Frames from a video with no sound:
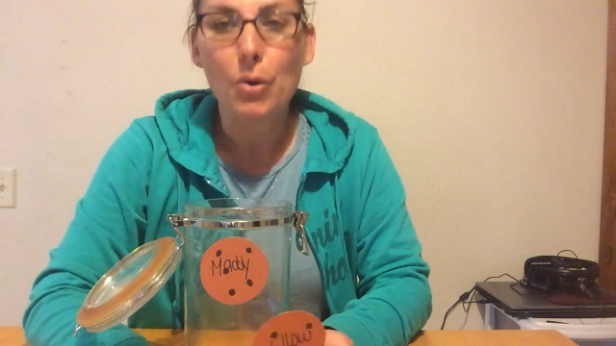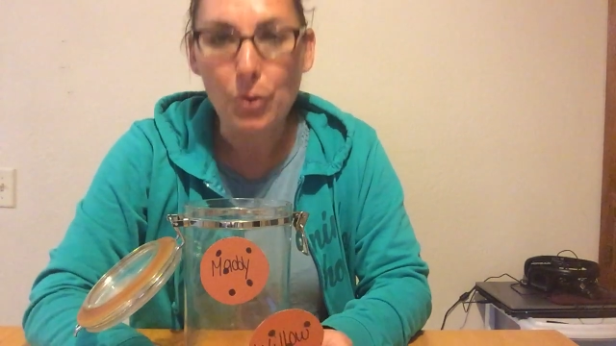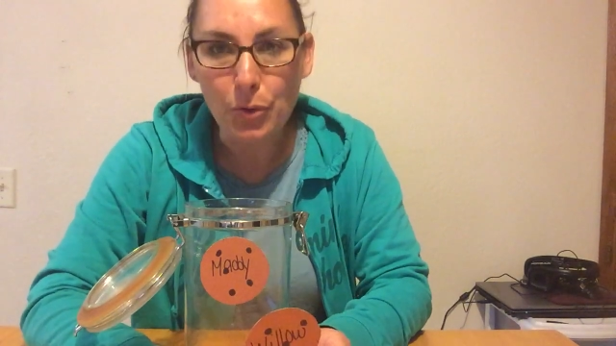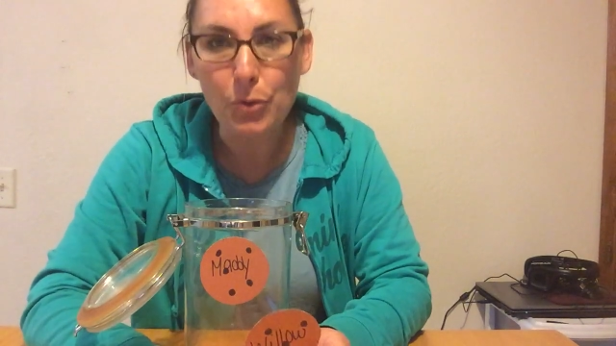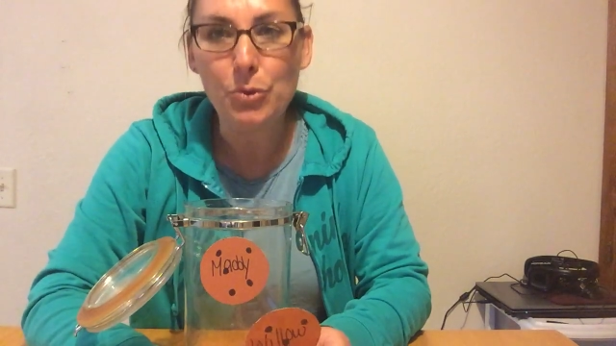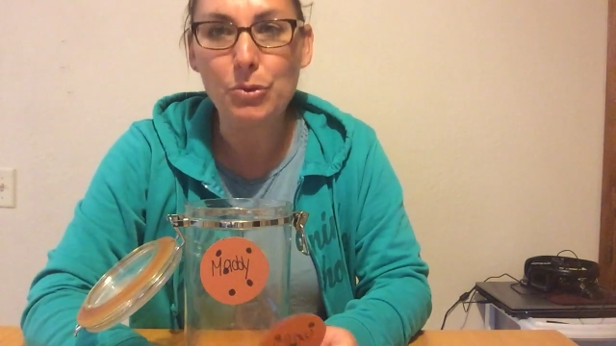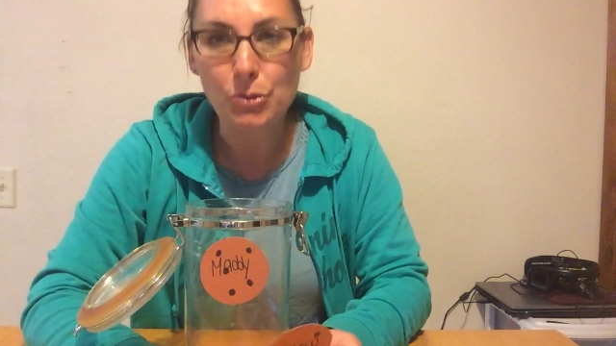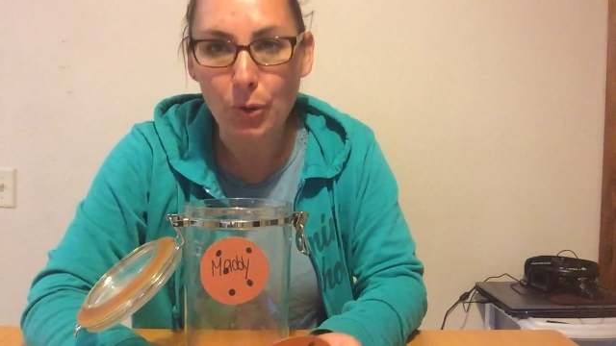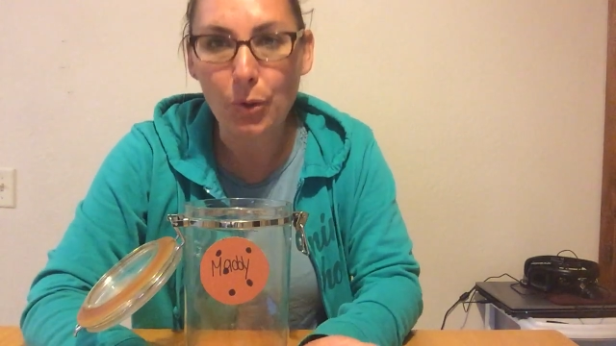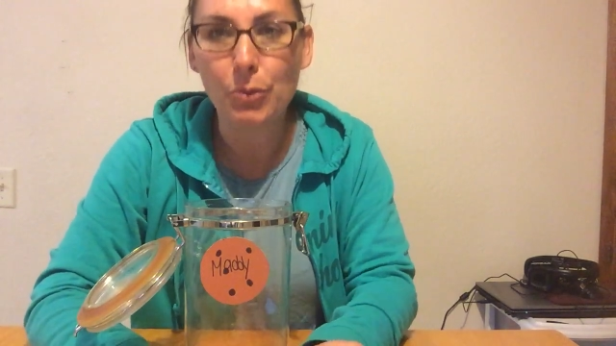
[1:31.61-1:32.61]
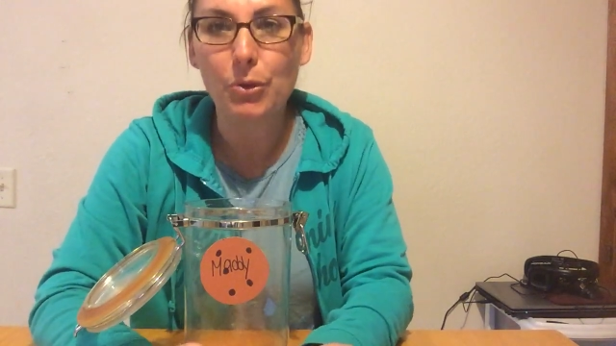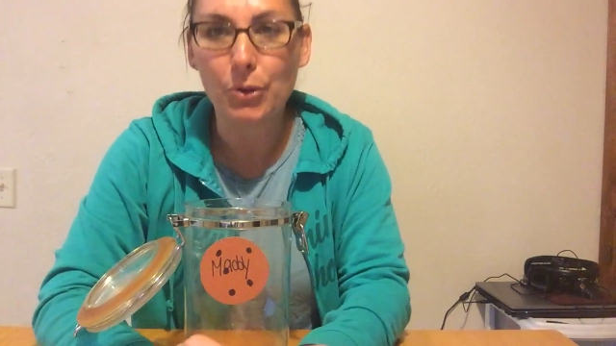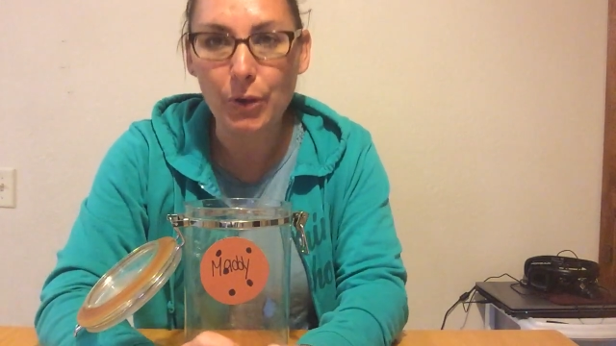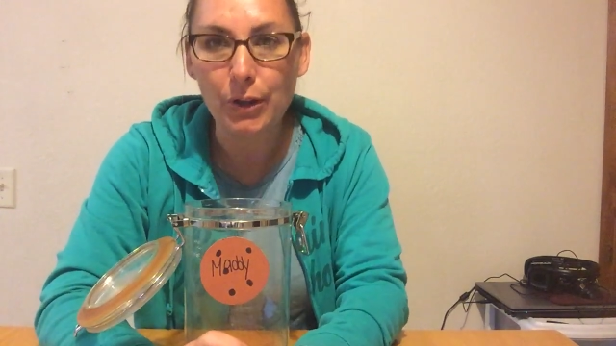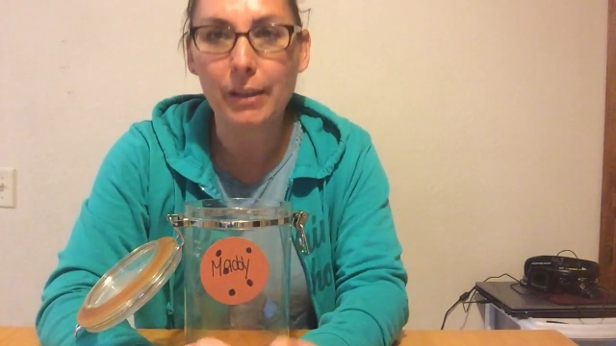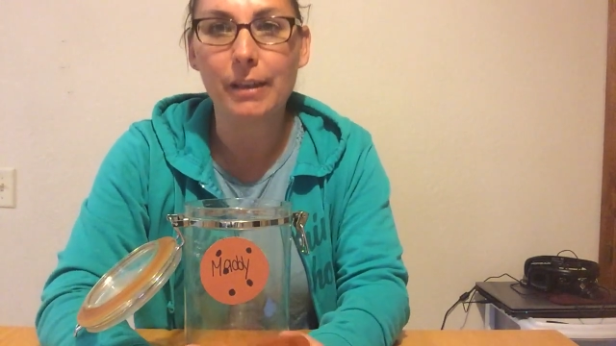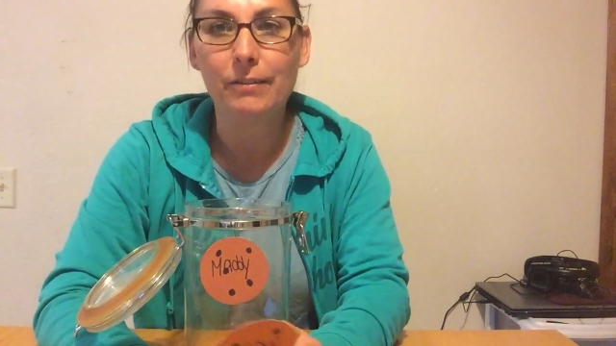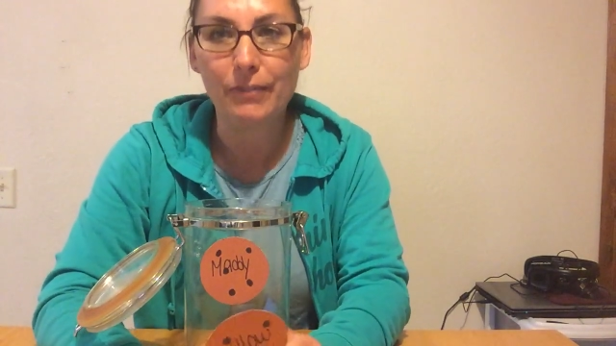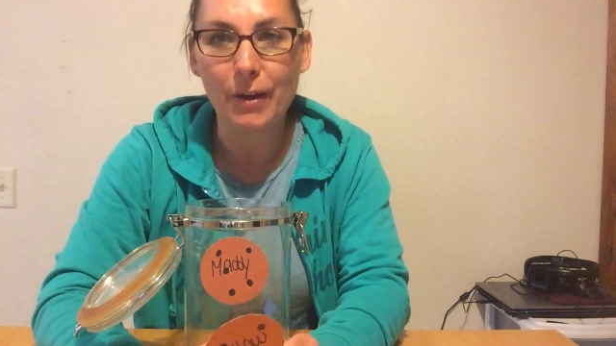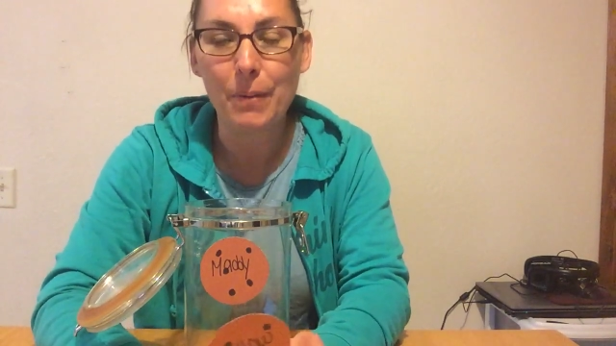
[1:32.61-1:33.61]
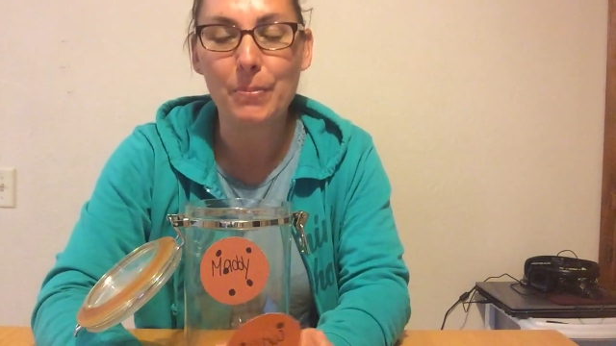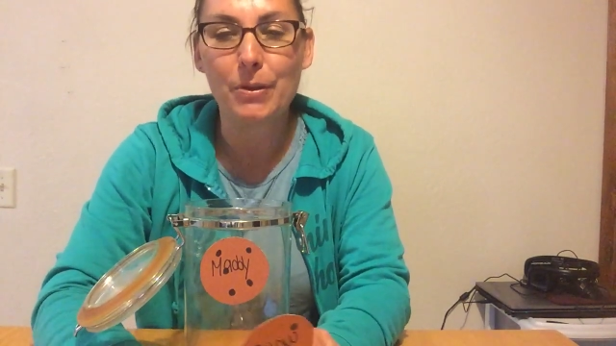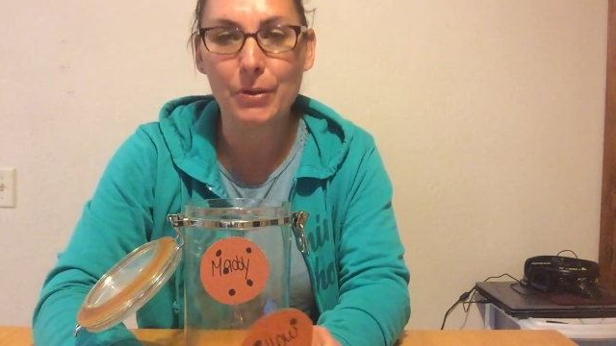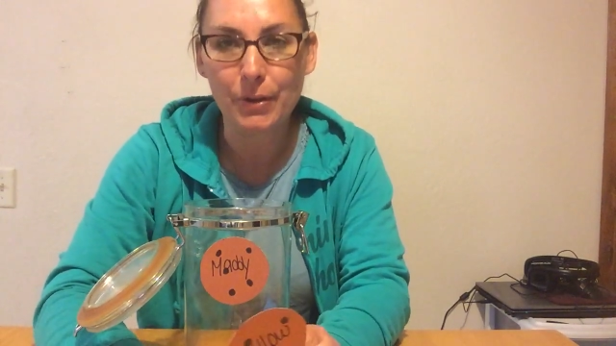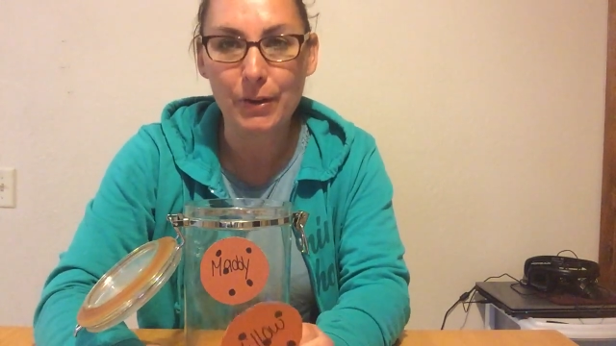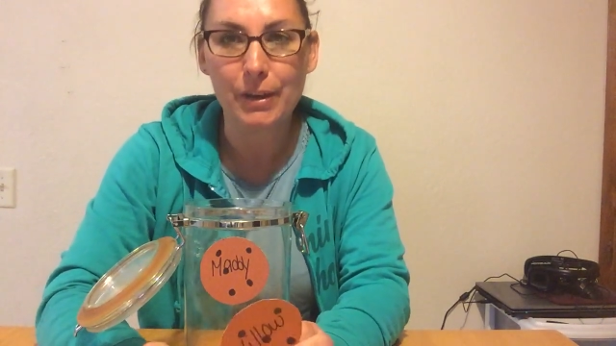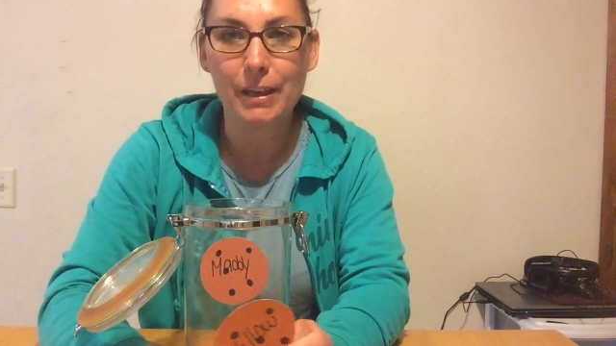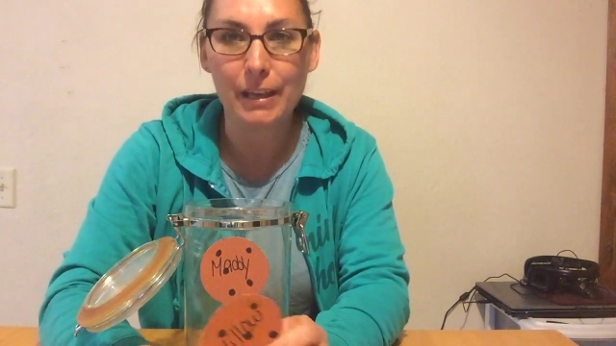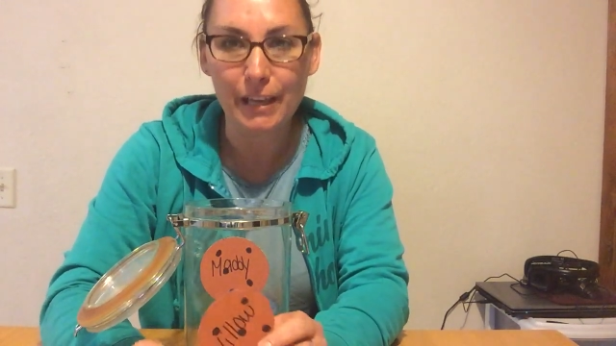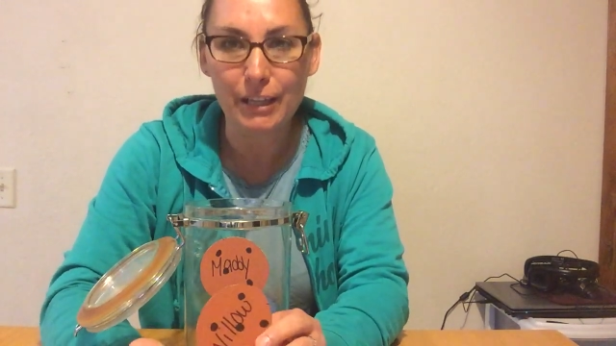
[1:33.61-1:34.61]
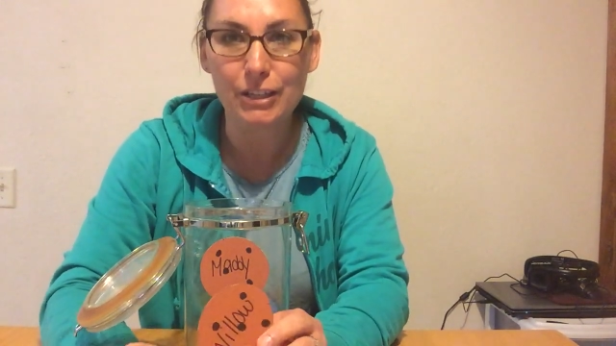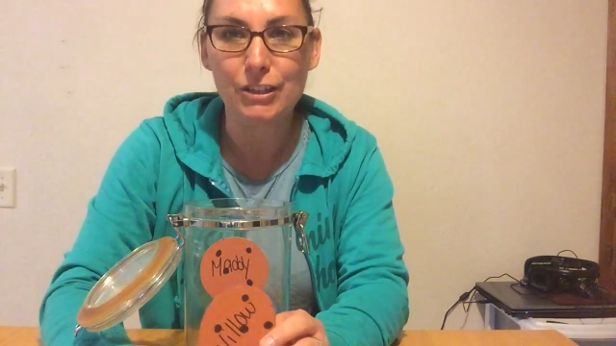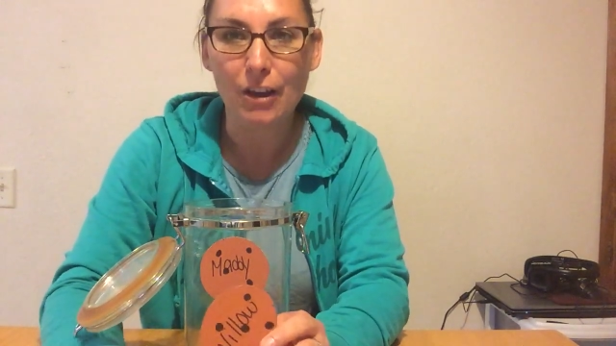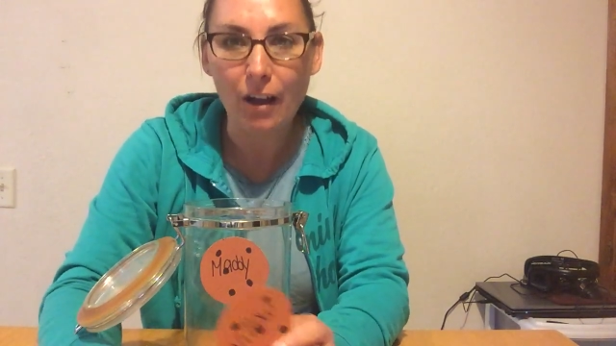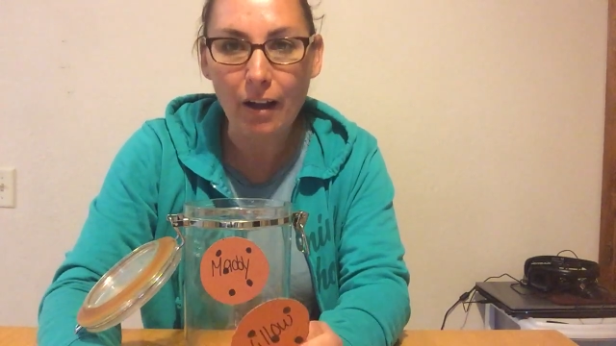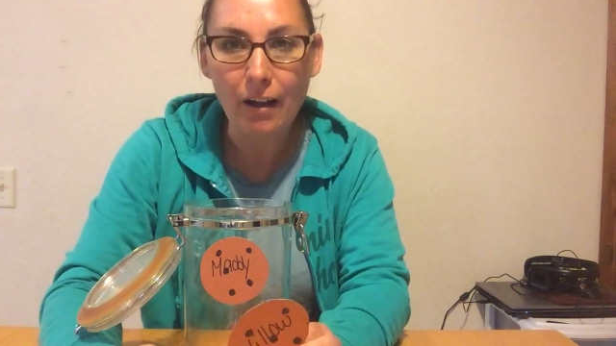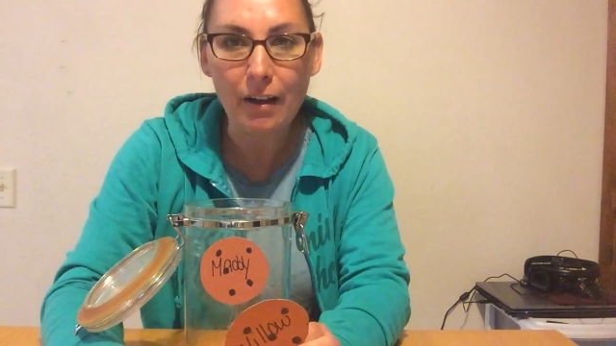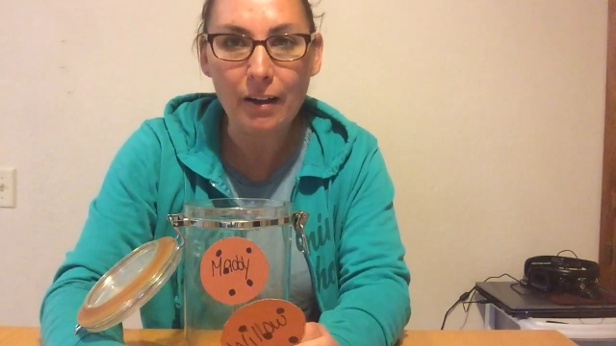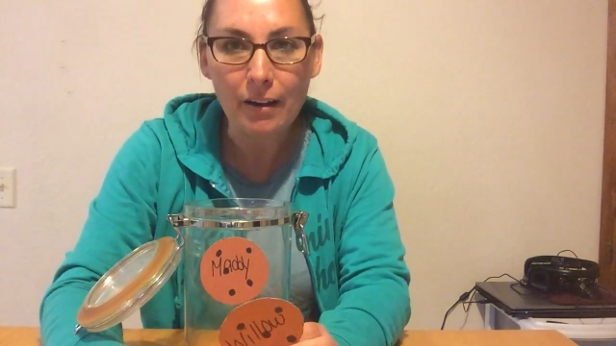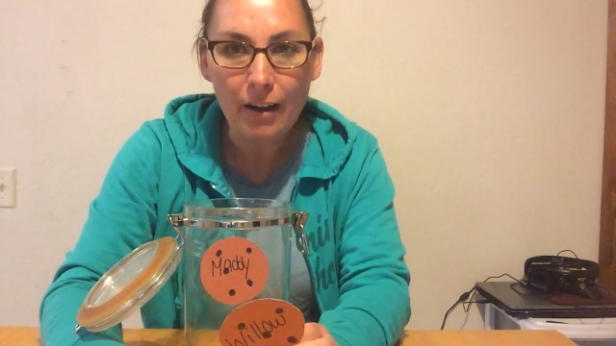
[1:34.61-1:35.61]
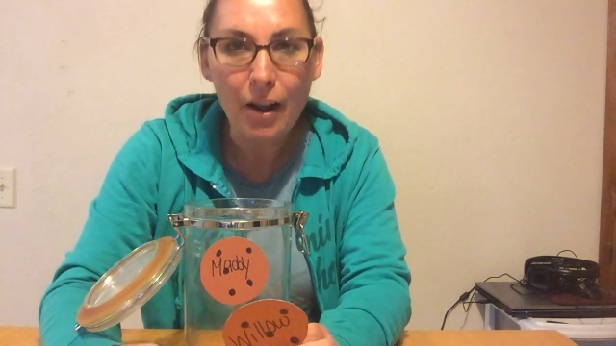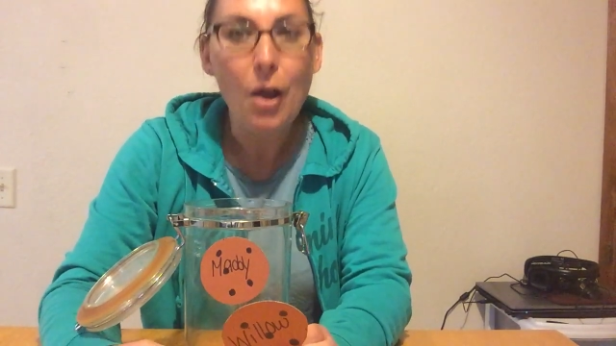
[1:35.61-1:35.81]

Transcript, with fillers: Who stole the cookie from the cookie jar?